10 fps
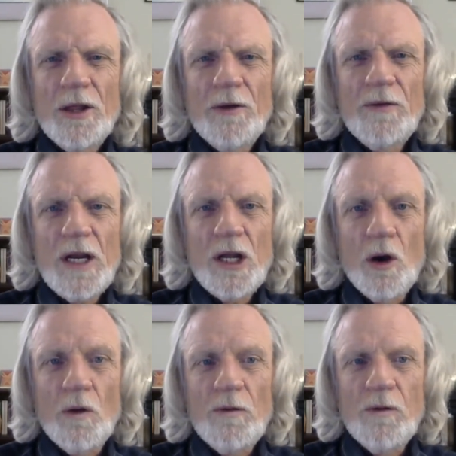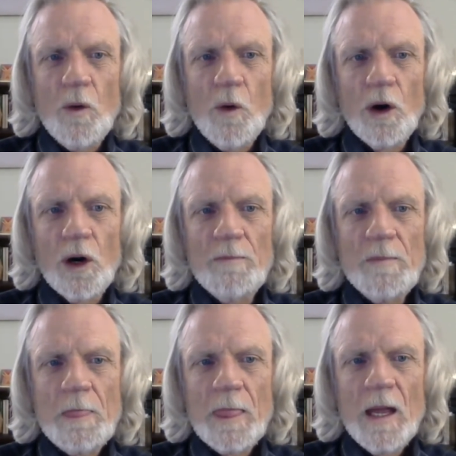the video for
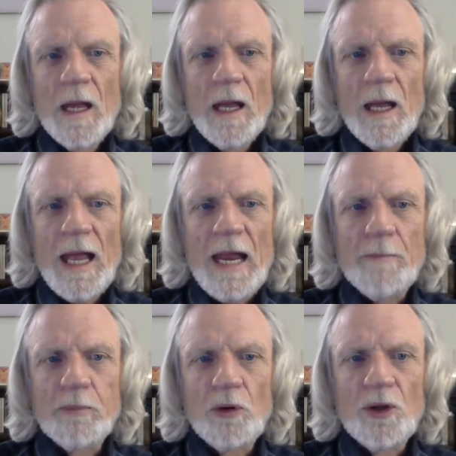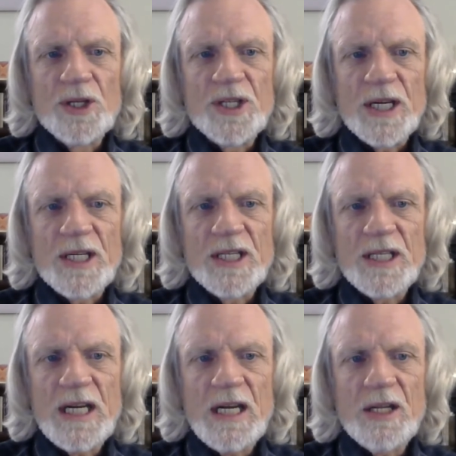April the
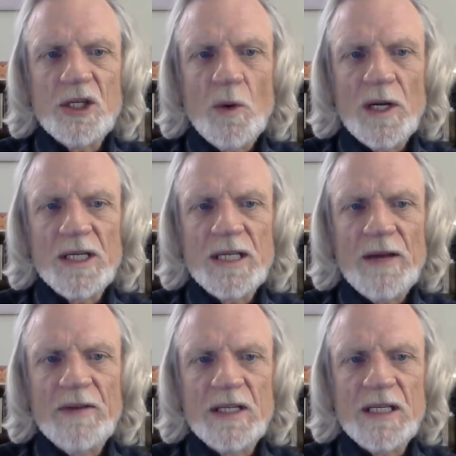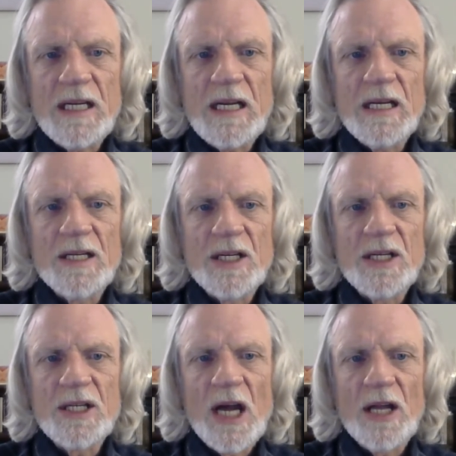16th, 2017 is
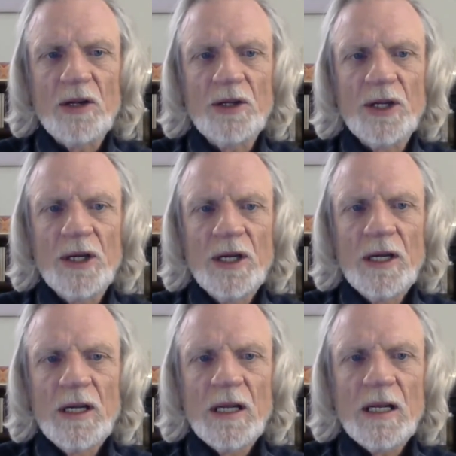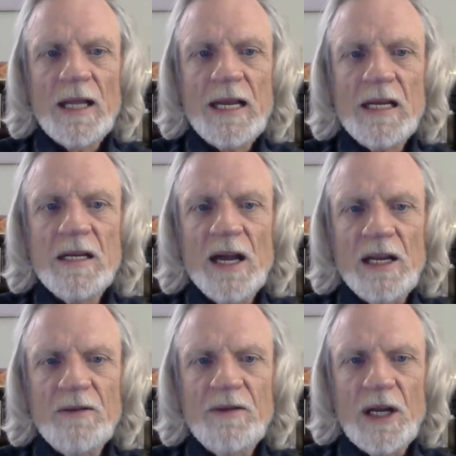entitled Late
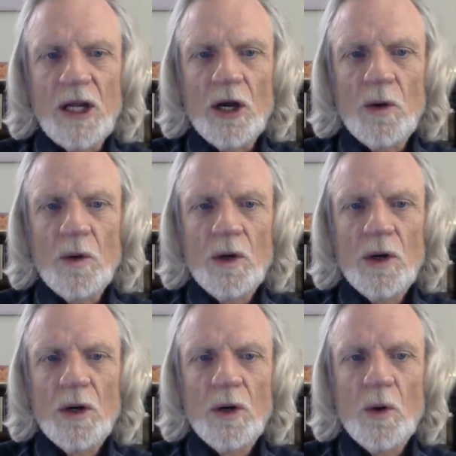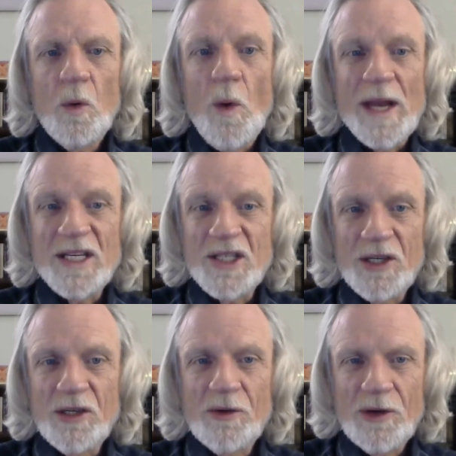Night Video
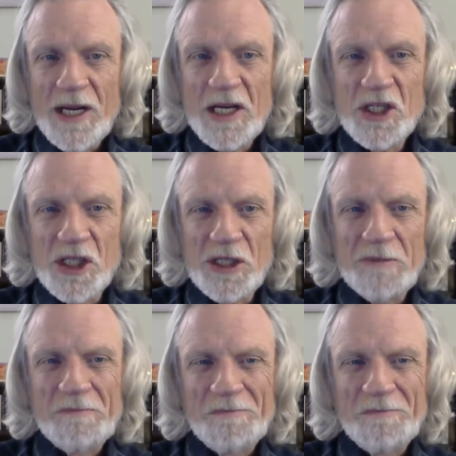Wasted Creation.